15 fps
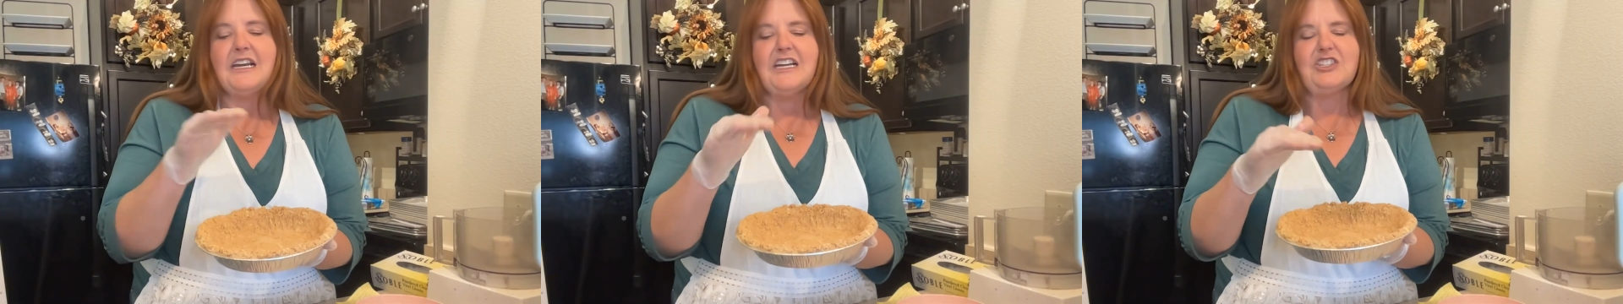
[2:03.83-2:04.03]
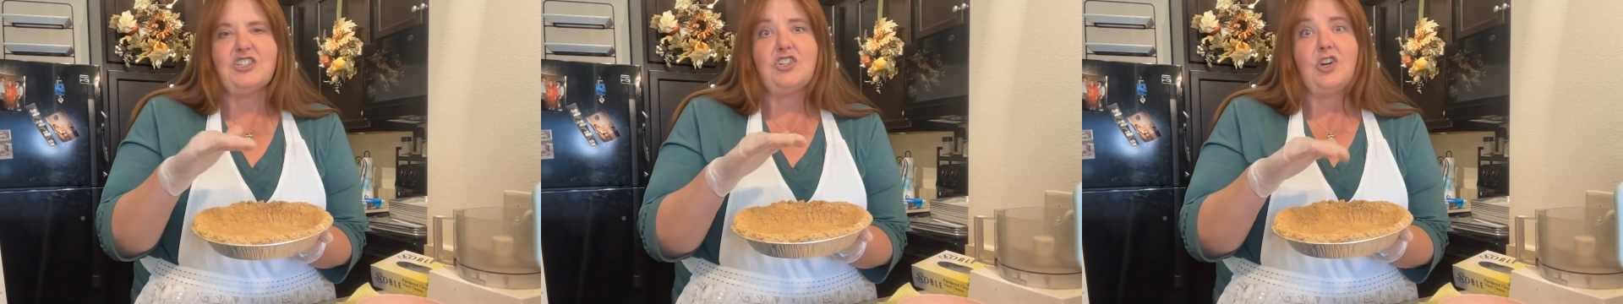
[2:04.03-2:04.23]

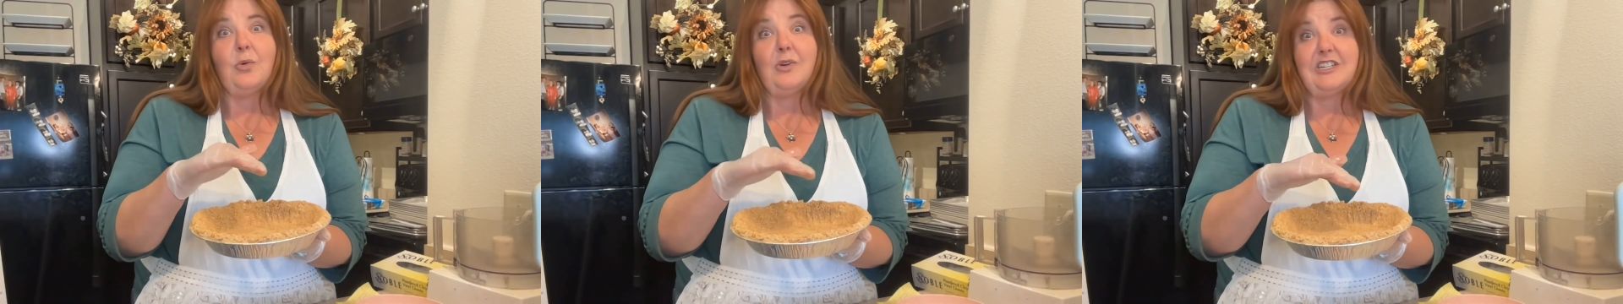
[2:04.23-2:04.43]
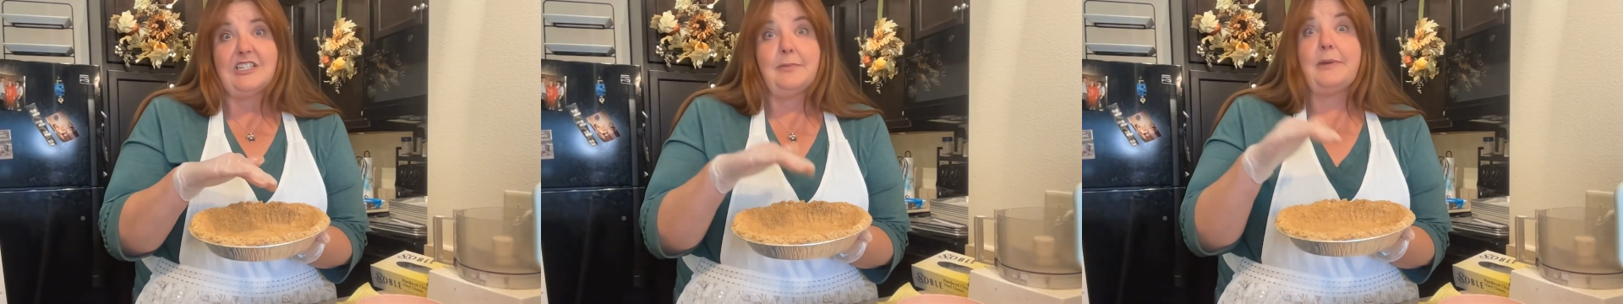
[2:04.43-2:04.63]
so you don't
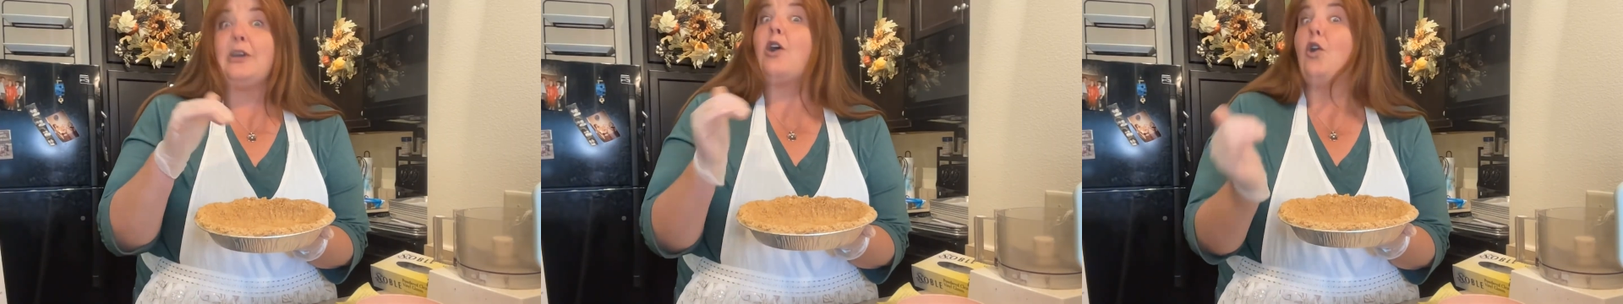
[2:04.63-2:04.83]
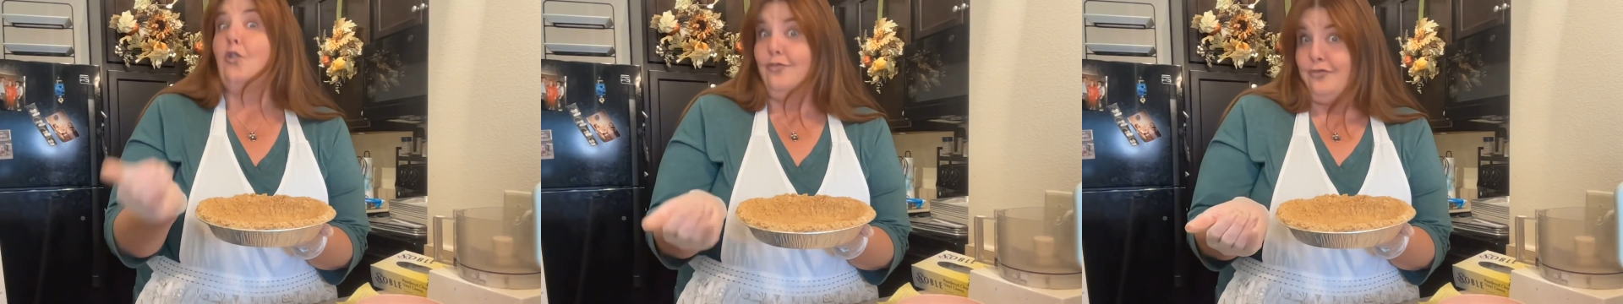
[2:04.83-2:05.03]
want it to
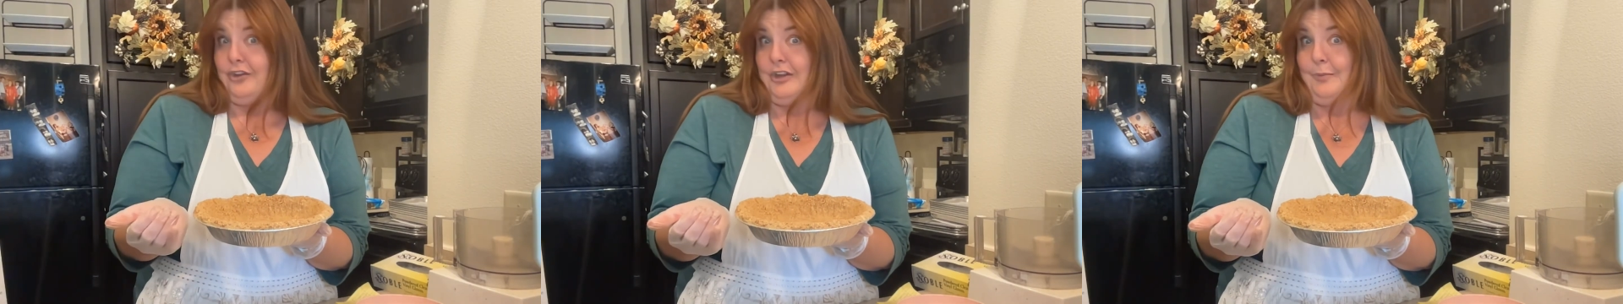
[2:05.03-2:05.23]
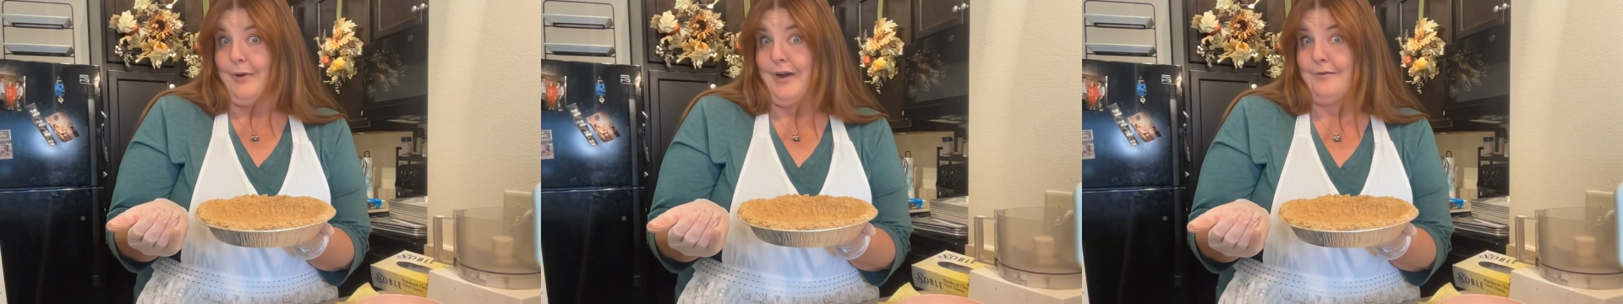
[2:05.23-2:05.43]
be
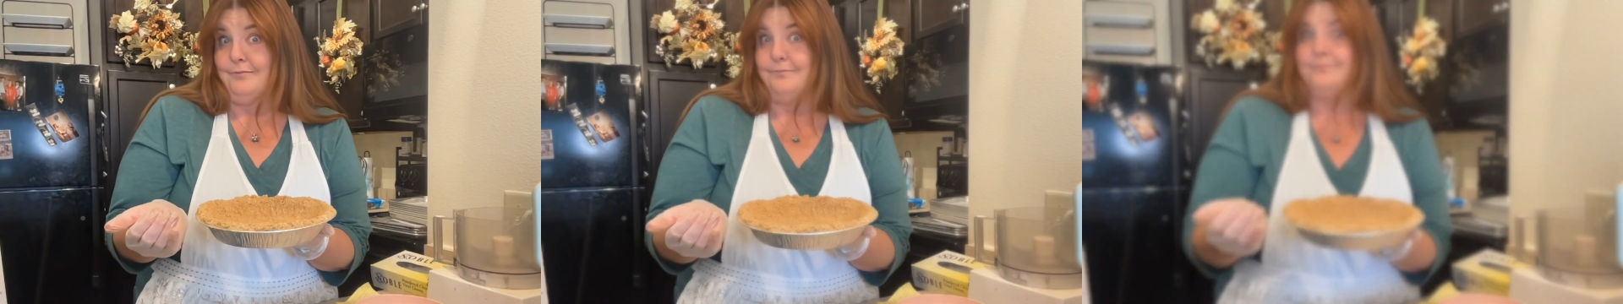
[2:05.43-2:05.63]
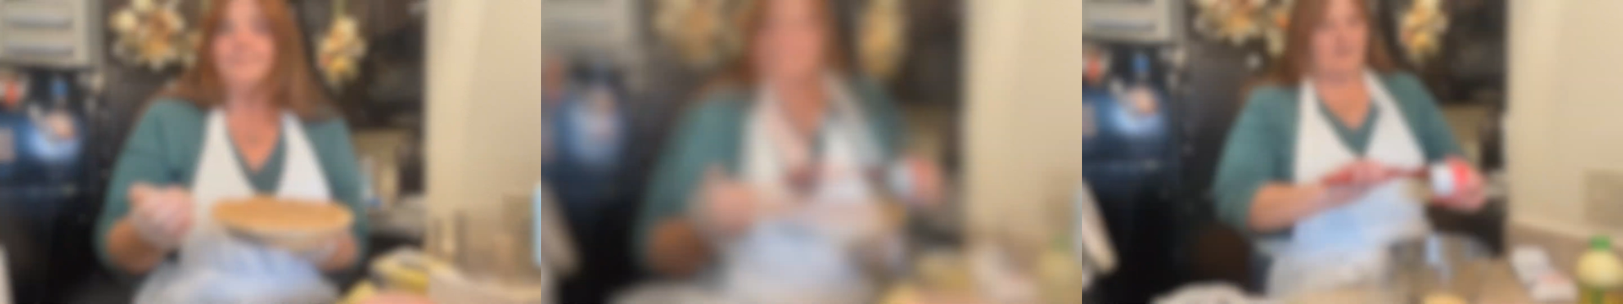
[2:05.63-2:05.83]
overly brown.
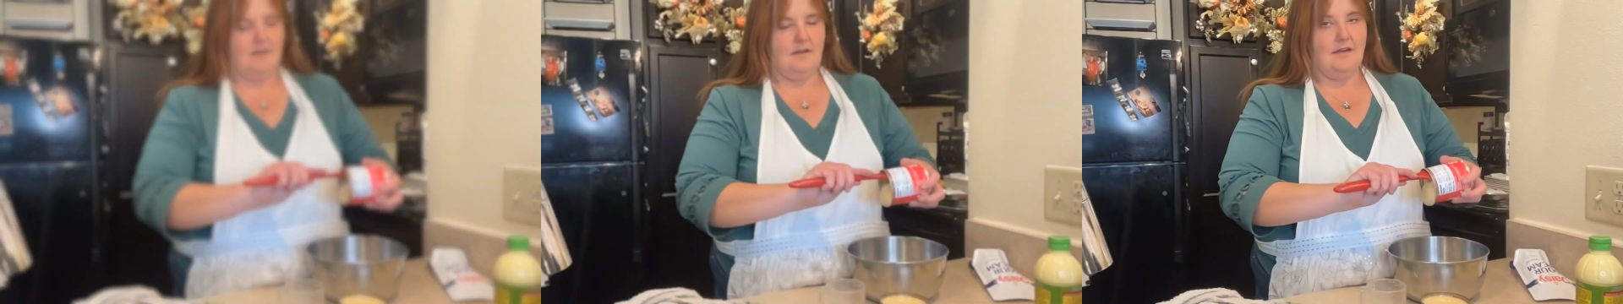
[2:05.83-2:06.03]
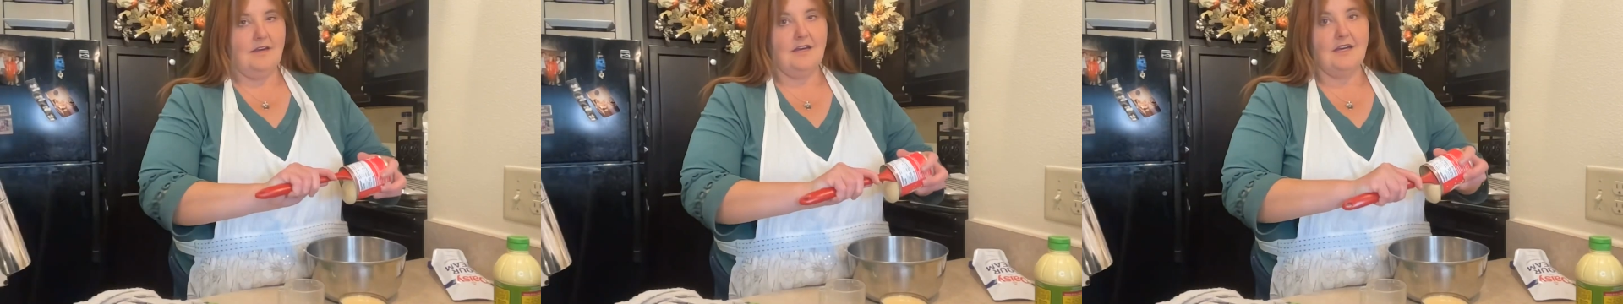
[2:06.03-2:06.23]

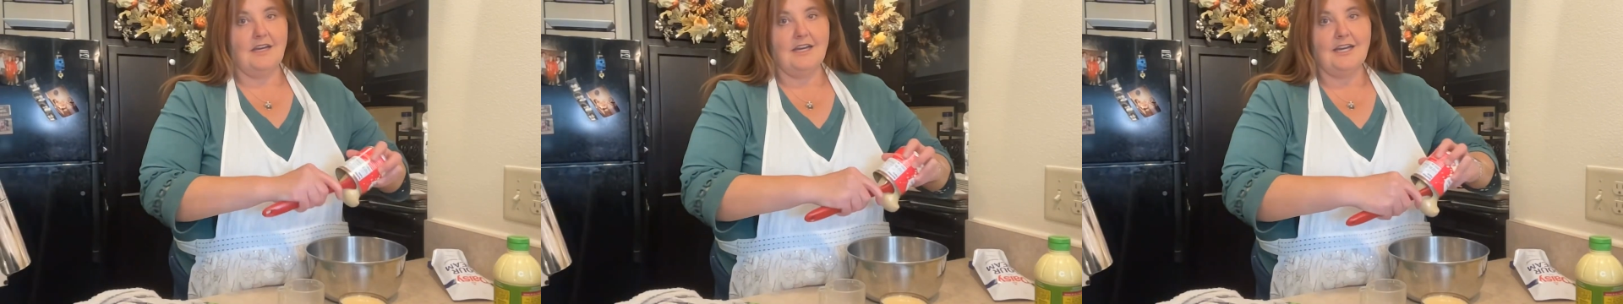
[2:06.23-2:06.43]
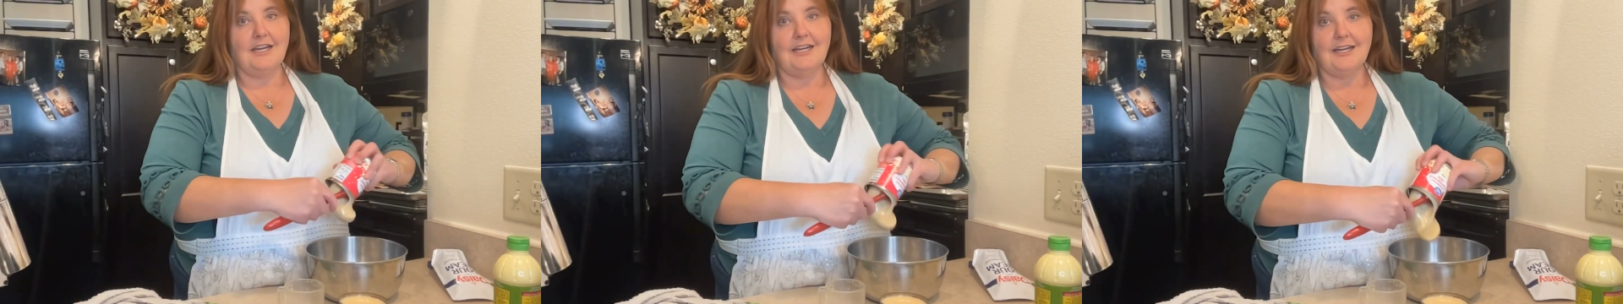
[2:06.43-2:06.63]

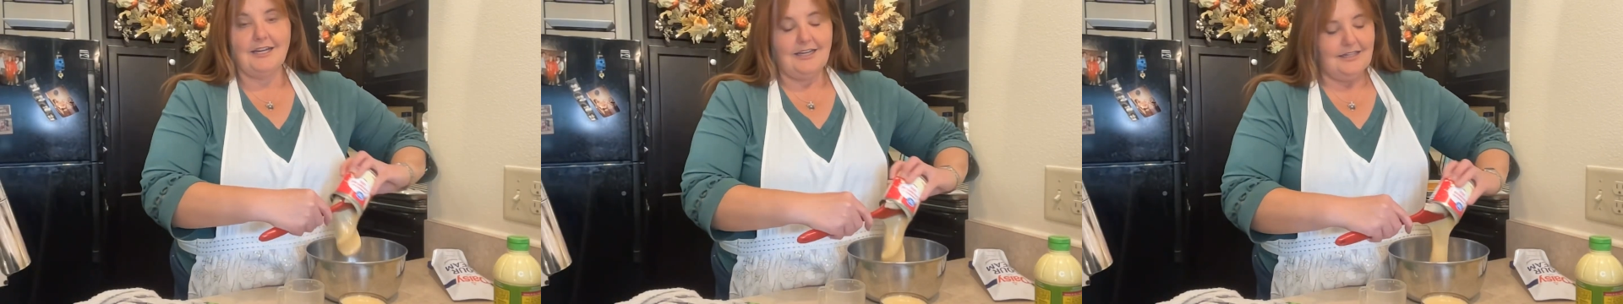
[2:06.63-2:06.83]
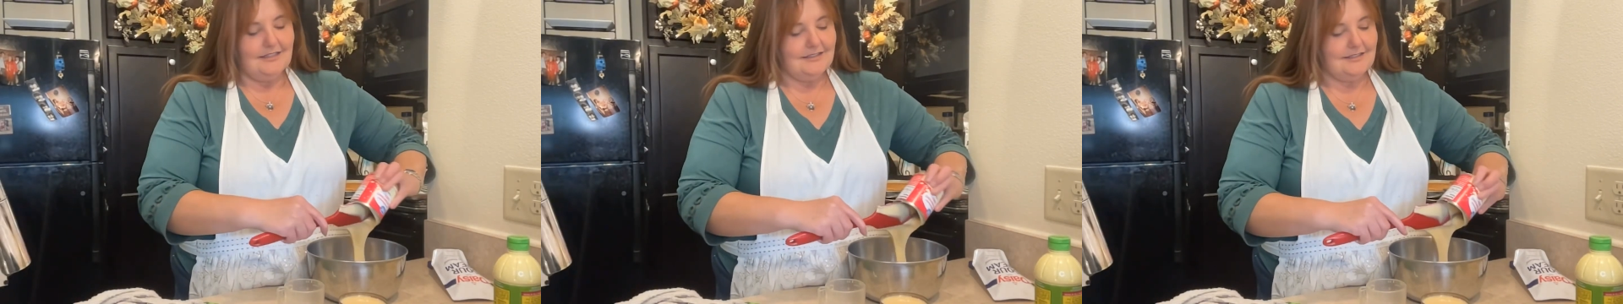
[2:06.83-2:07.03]

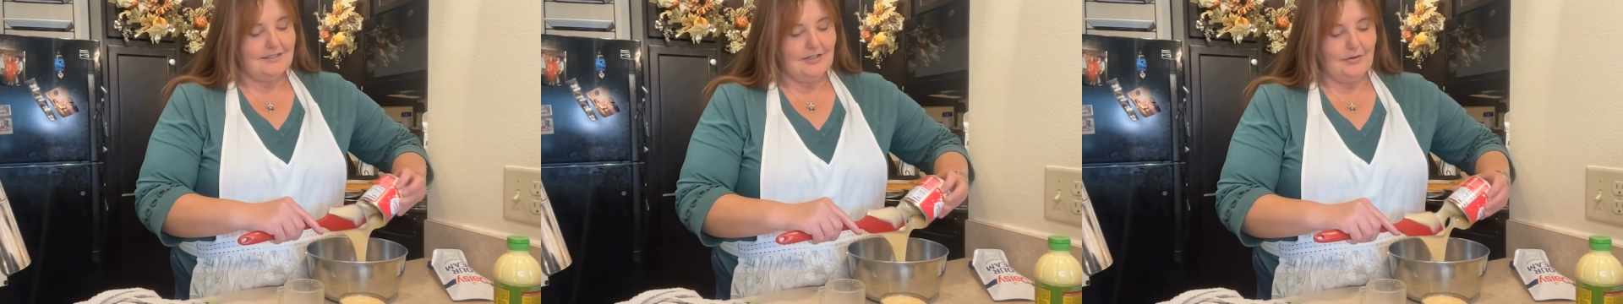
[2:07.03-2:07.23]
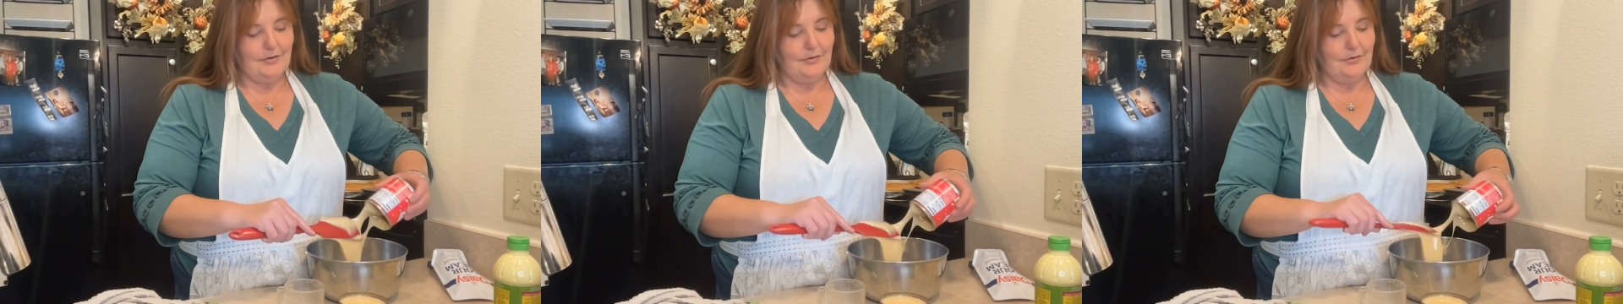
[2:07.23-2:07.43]

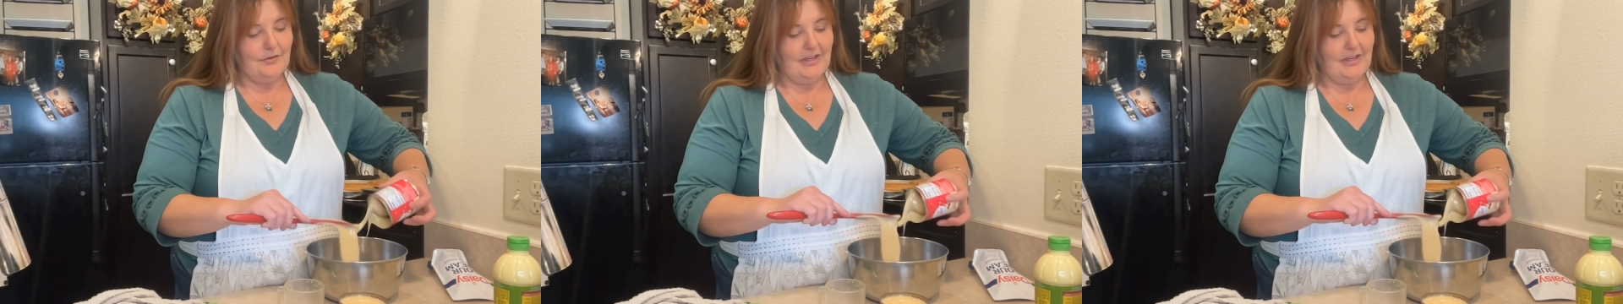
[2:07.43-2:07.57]
So